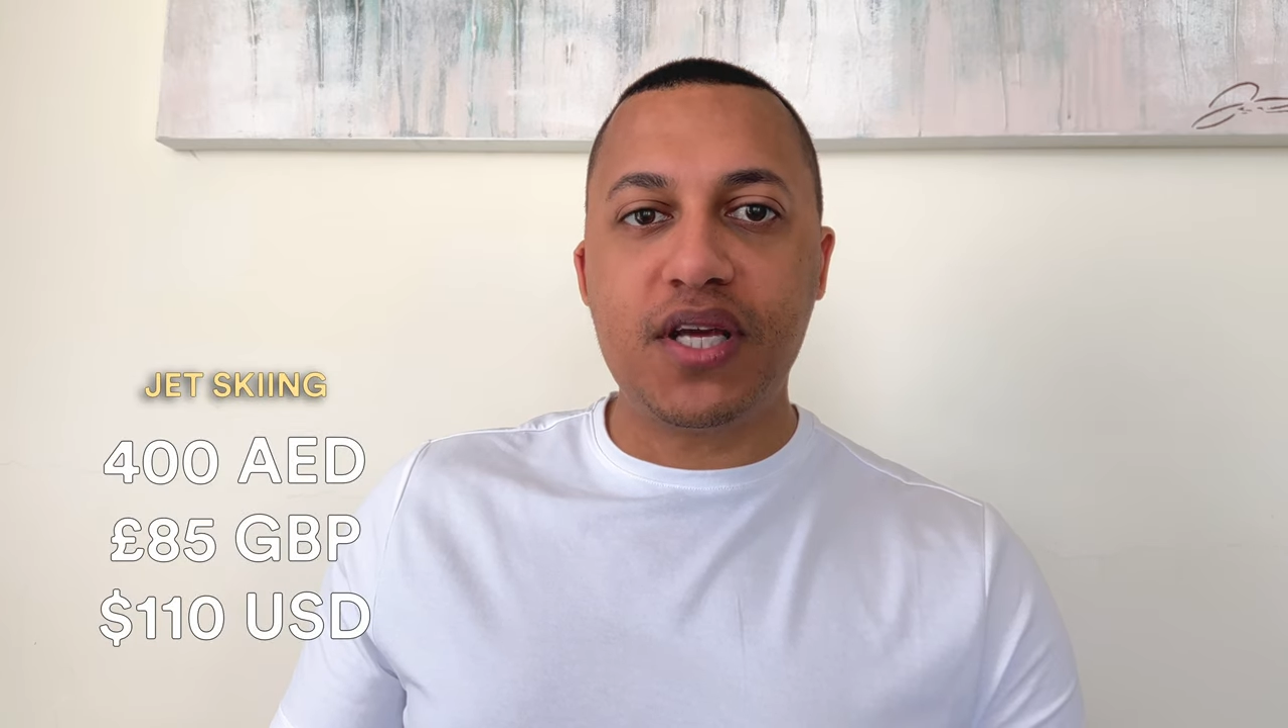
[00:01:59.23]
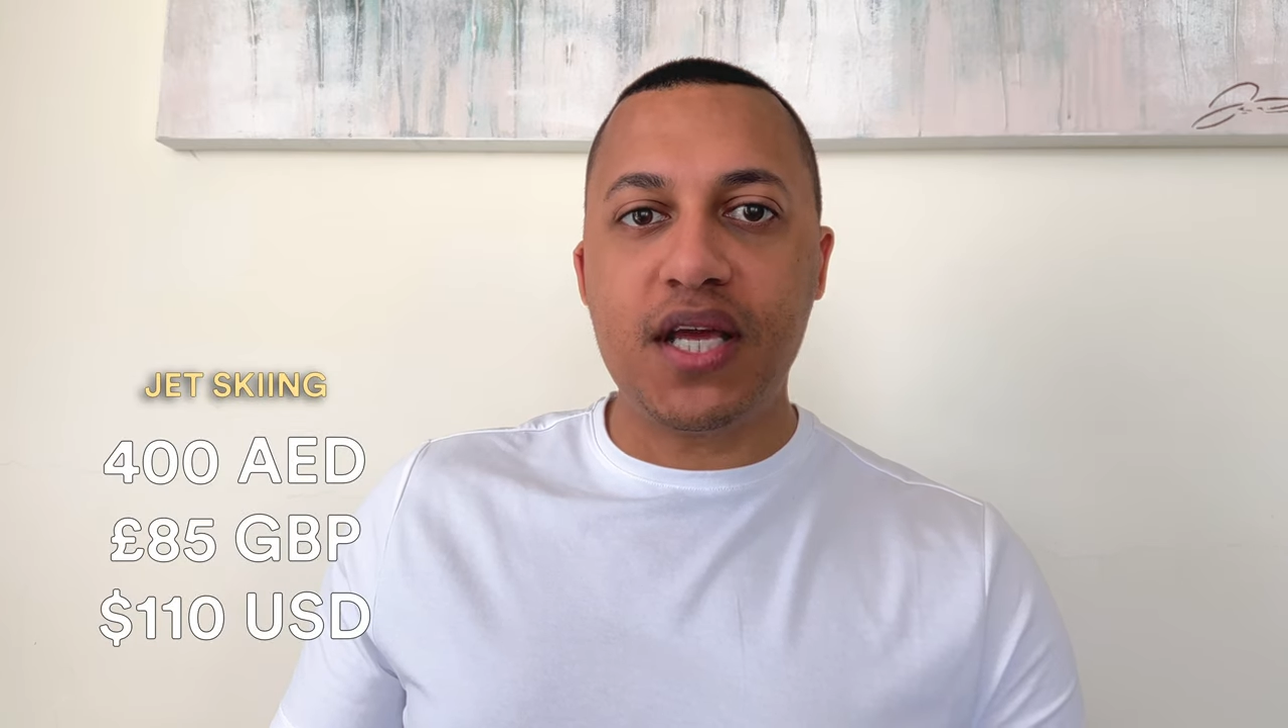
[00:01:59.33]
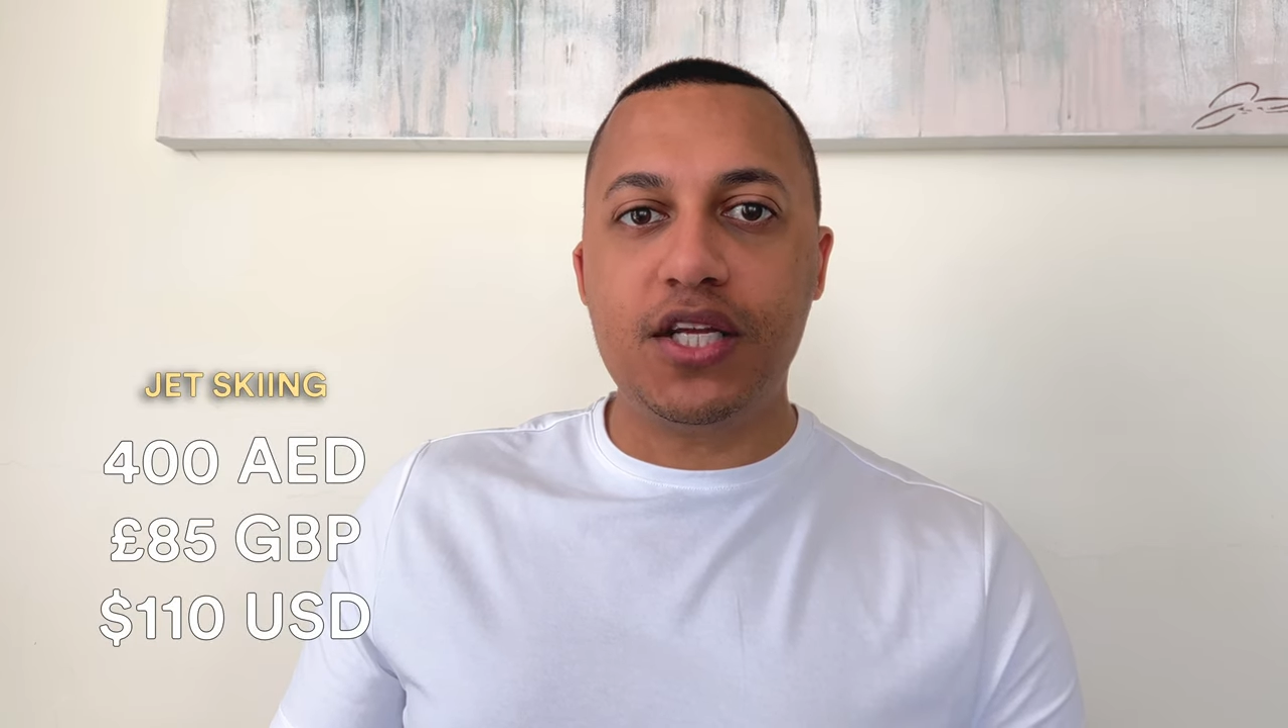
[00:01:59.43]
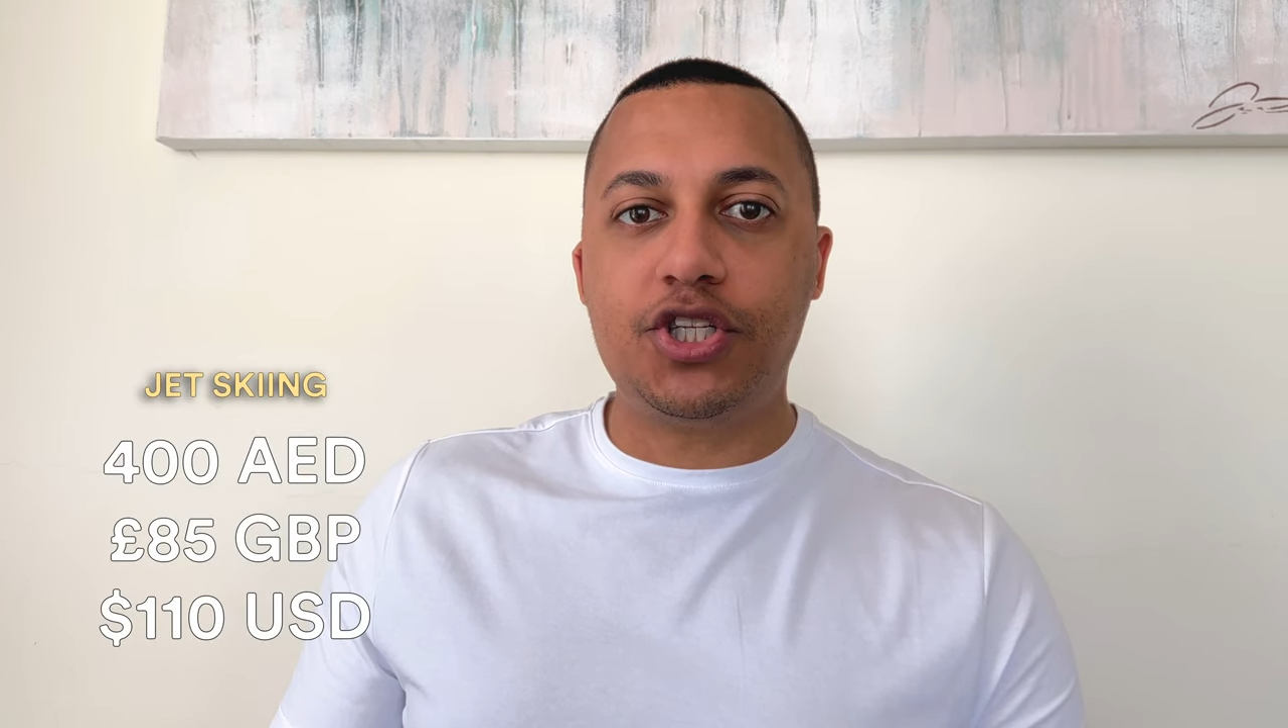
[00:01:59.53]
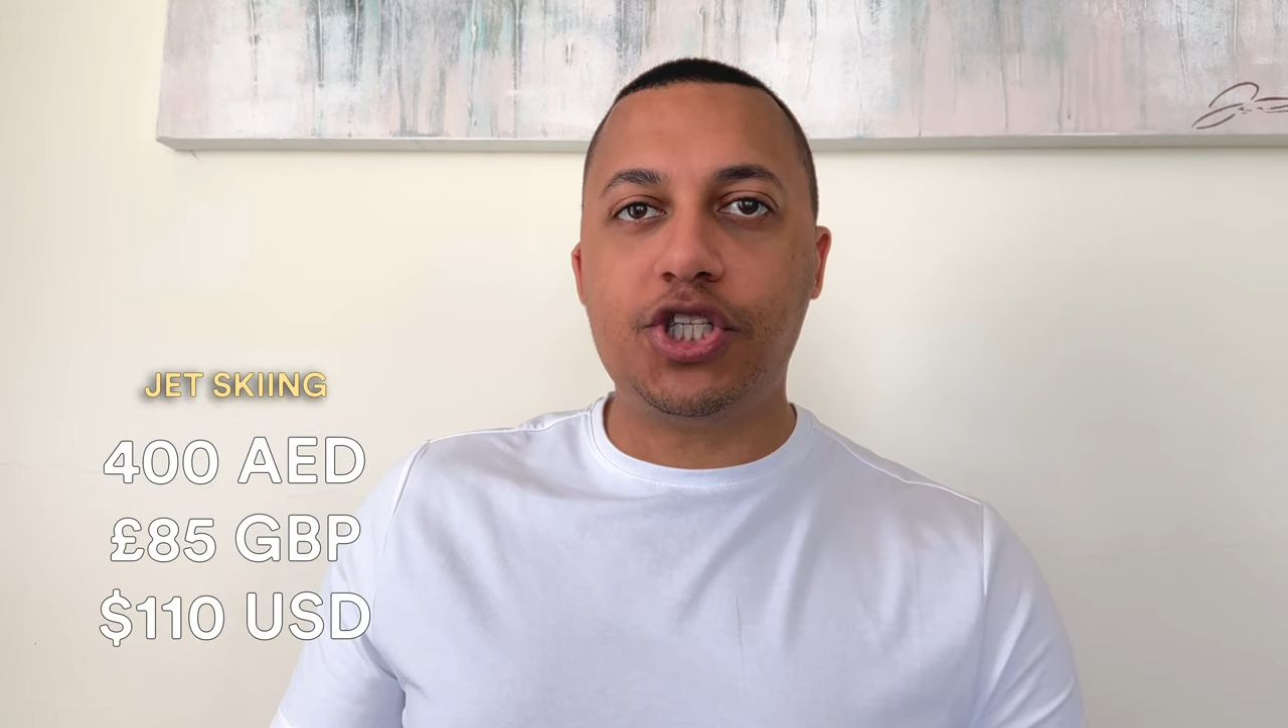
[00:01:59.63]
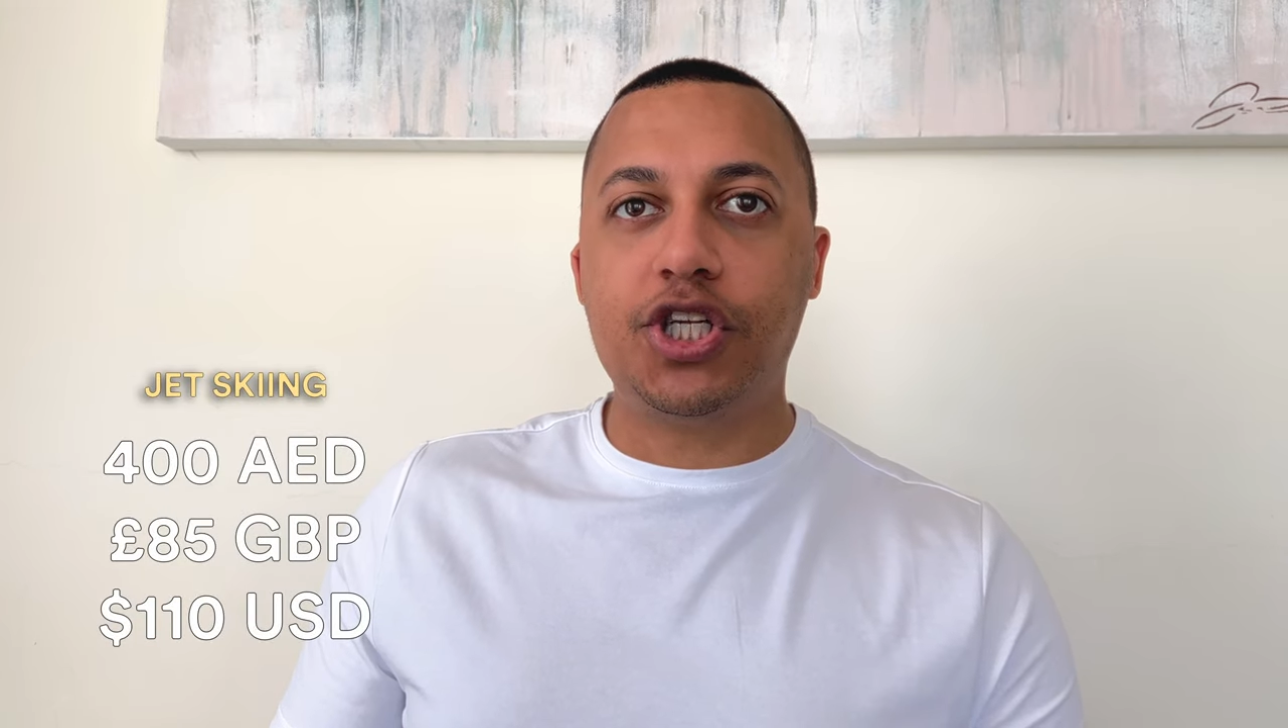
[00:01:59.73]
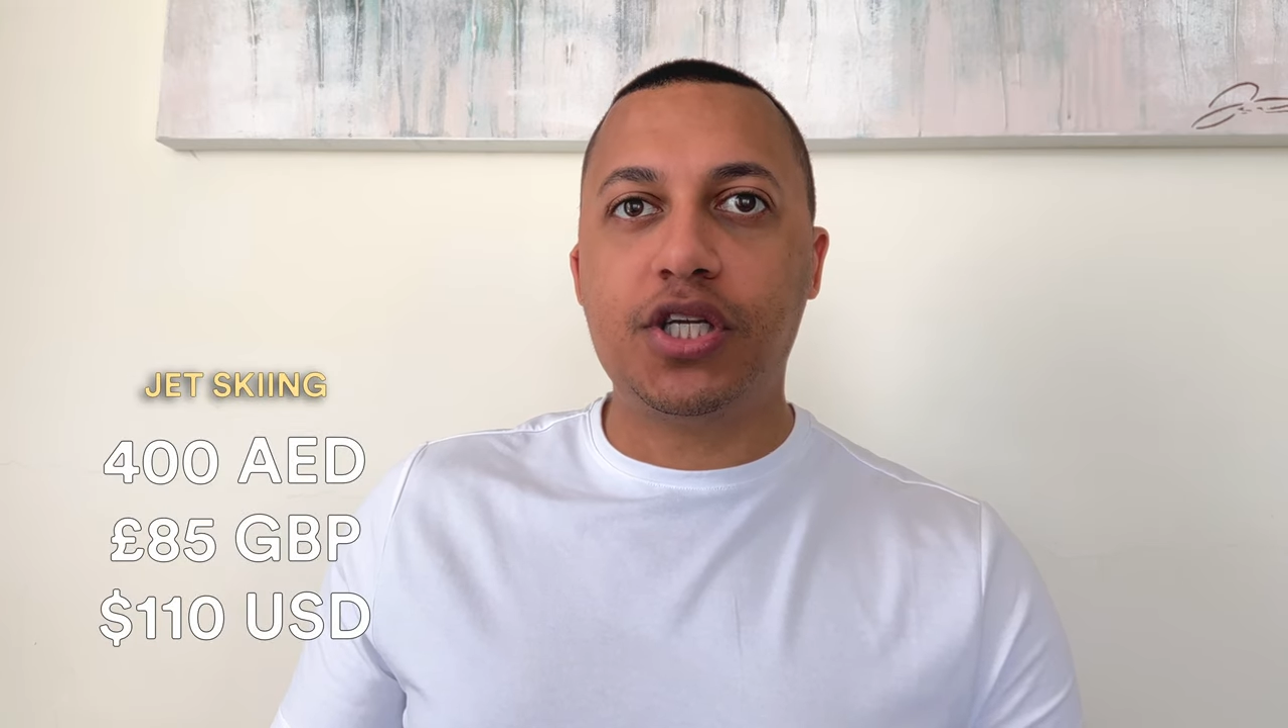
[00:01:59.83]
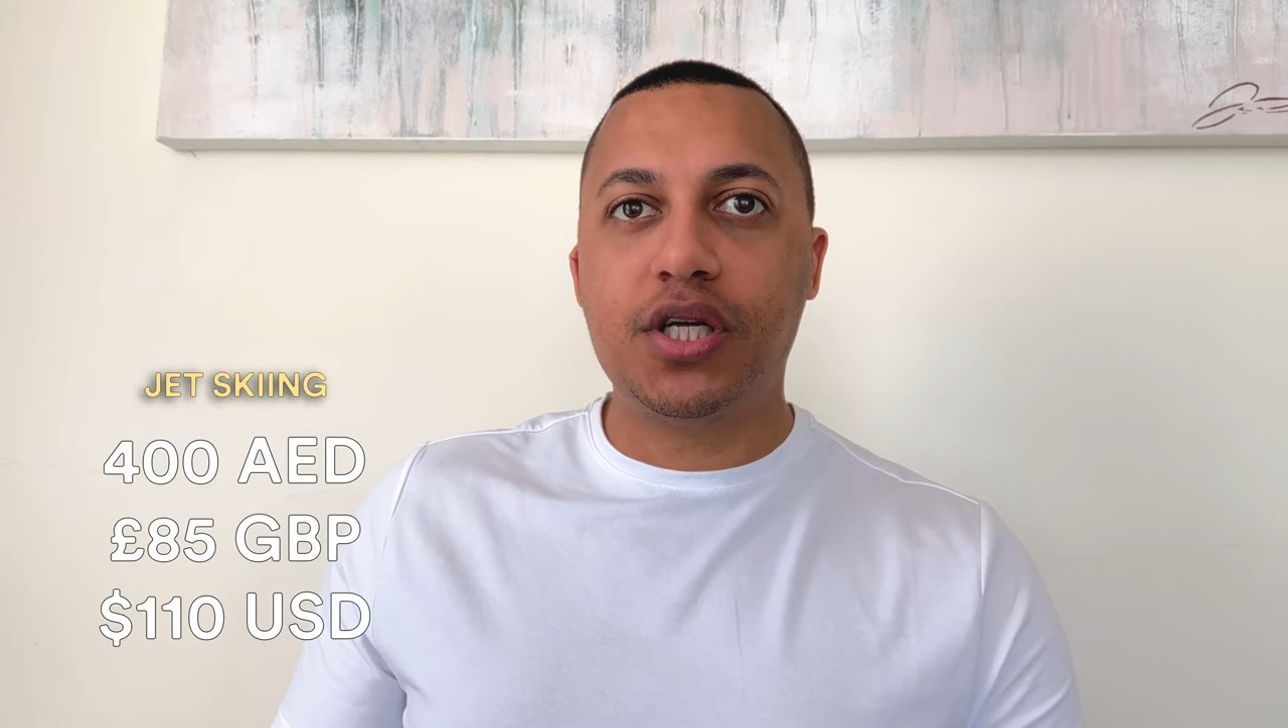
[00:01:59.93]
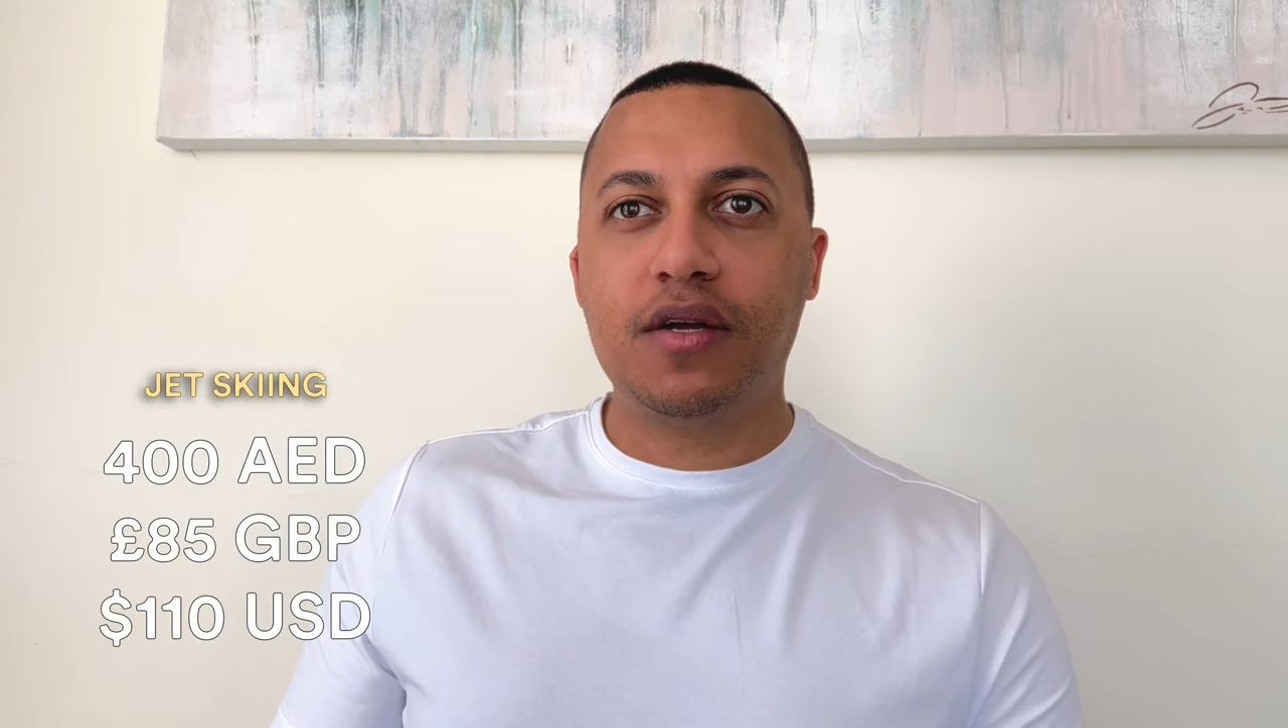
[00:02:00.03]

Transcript: each?